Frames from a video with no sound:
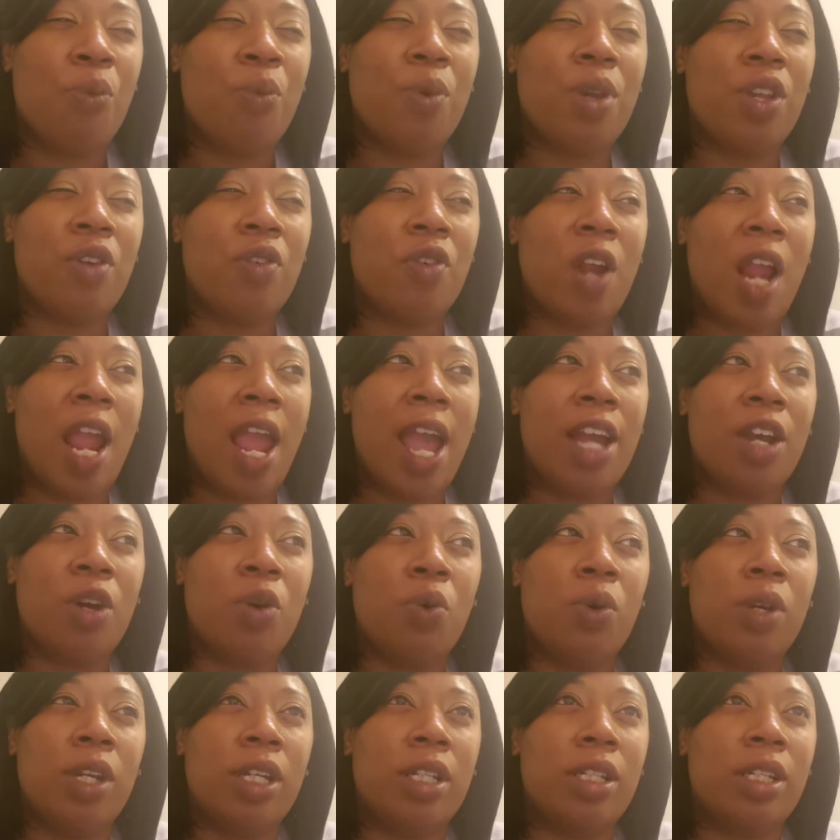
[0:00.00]
when you
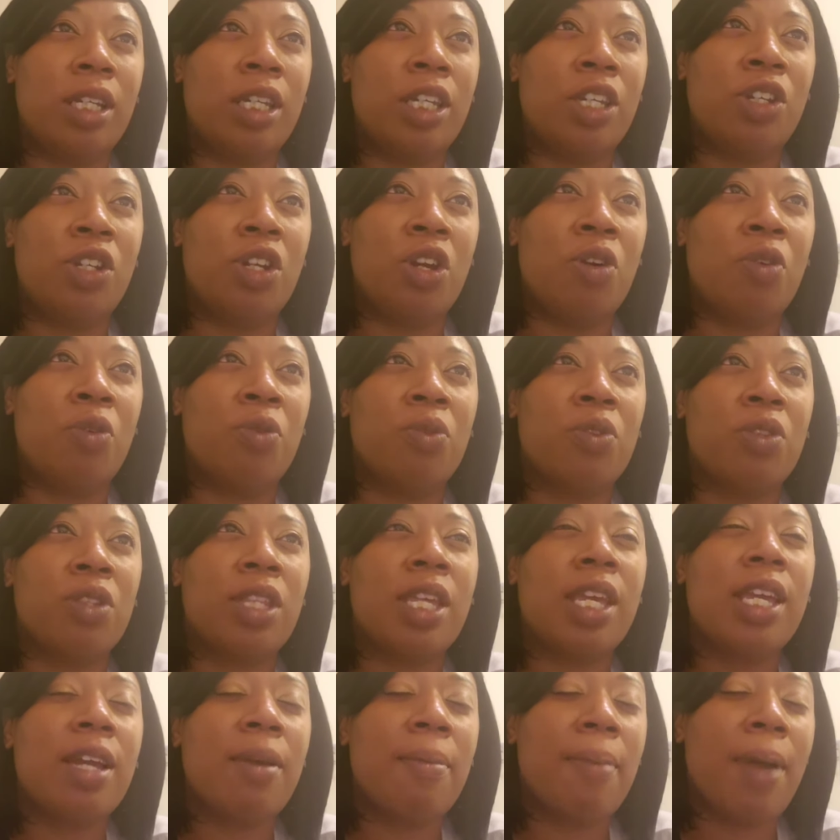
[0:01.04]
react quickly, you don't
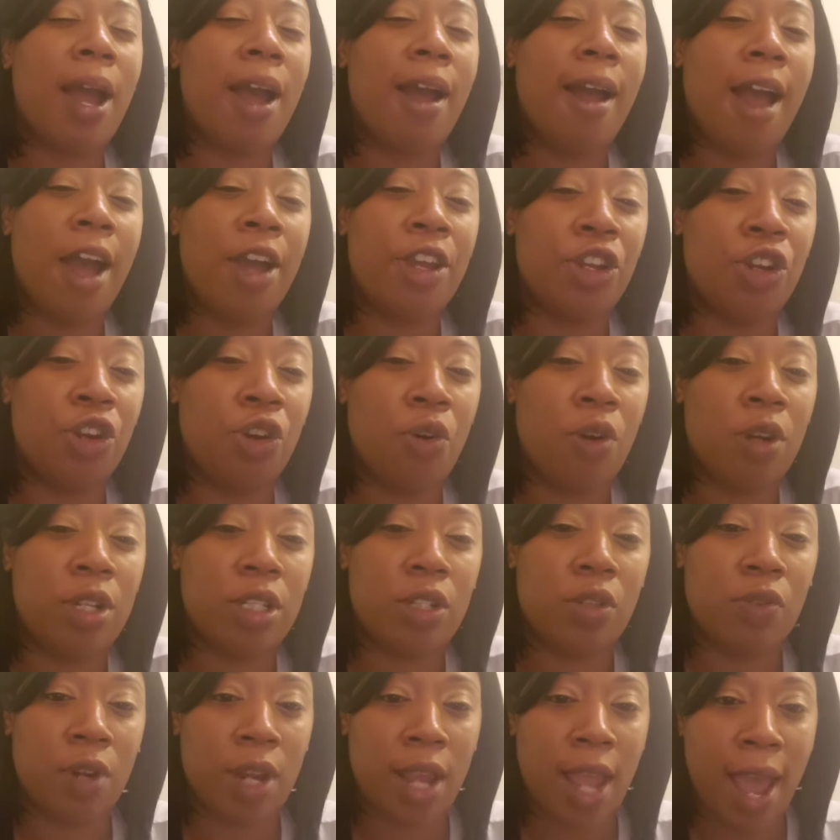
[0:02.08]
think about how you're going
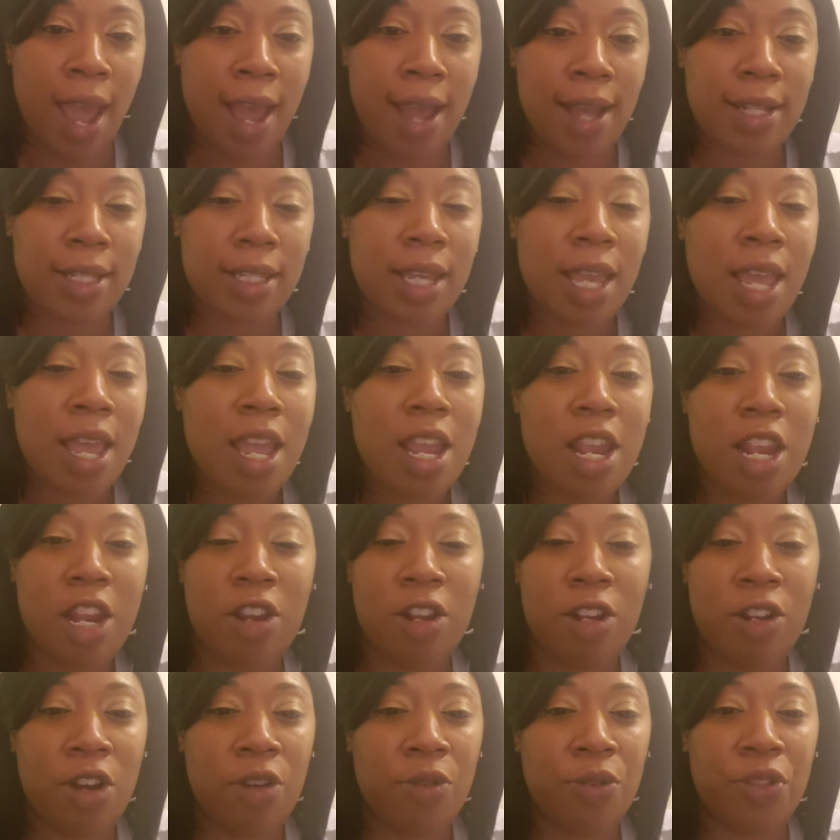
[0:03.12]
to react.
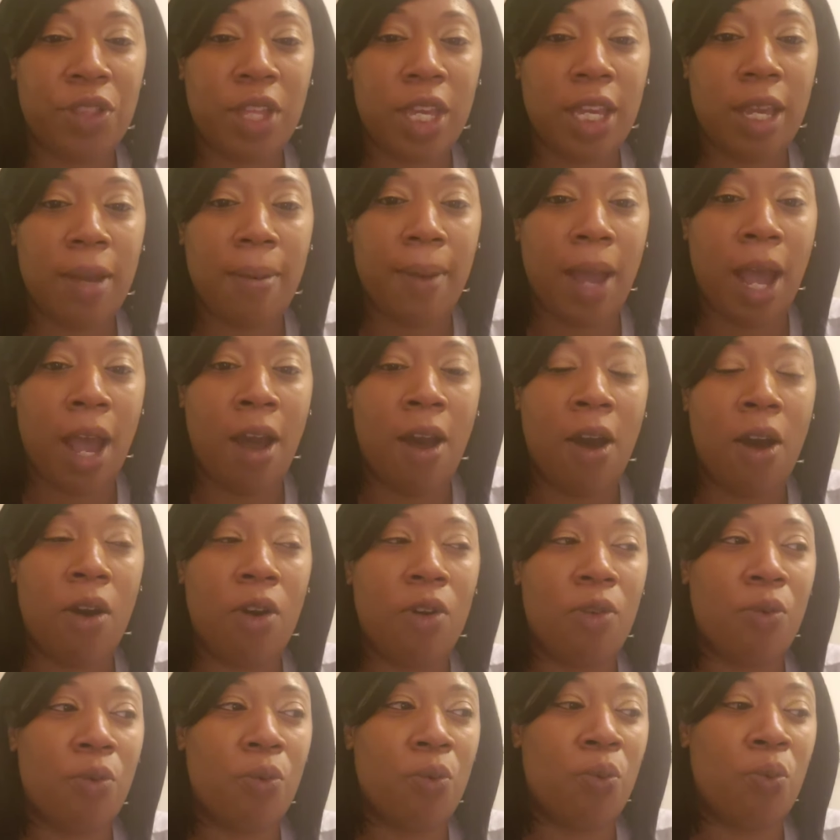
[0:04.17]
You don't think
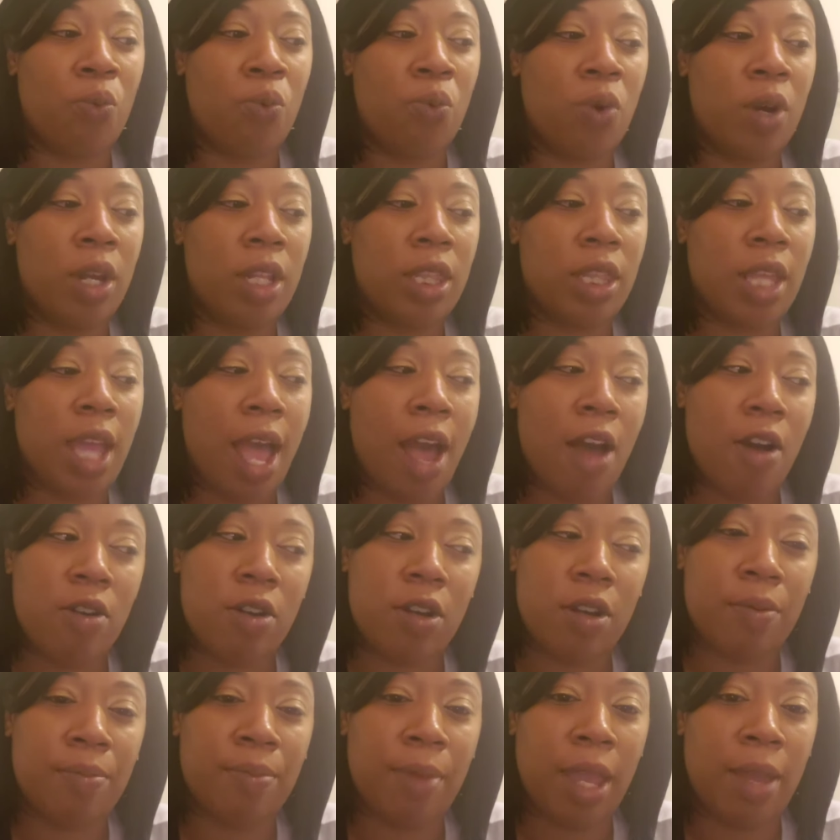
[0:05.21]
about what the
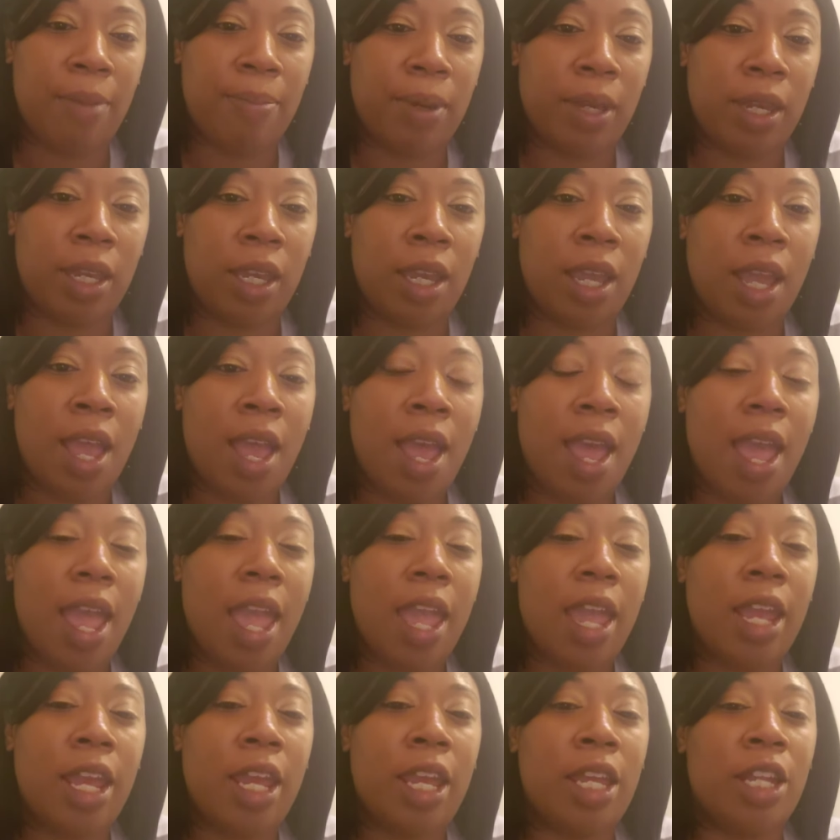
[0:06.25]
outcome may be,
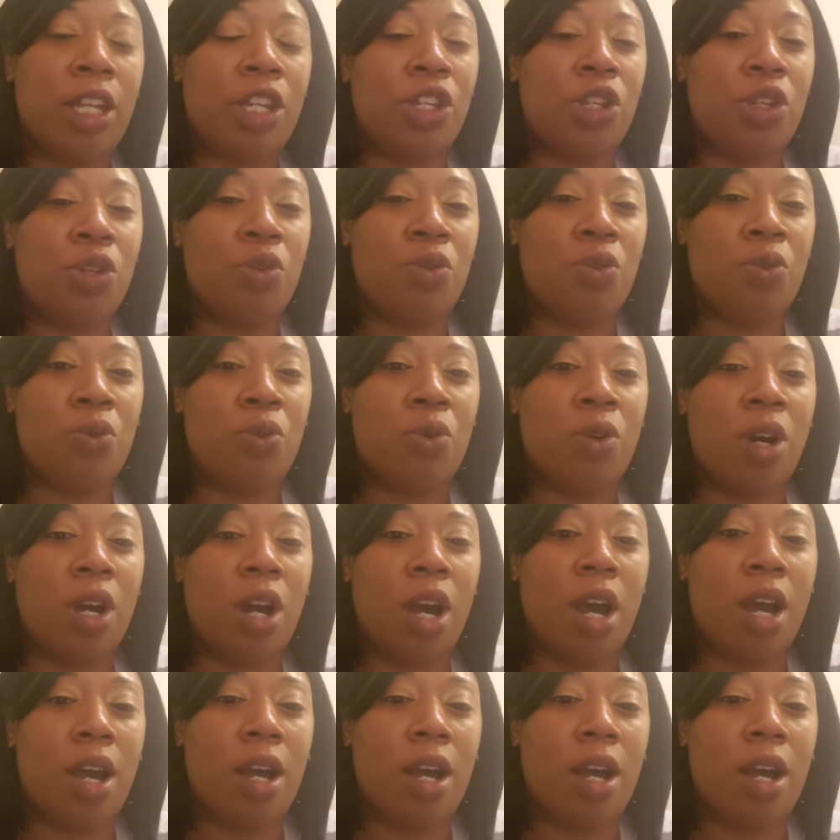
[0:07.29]
and you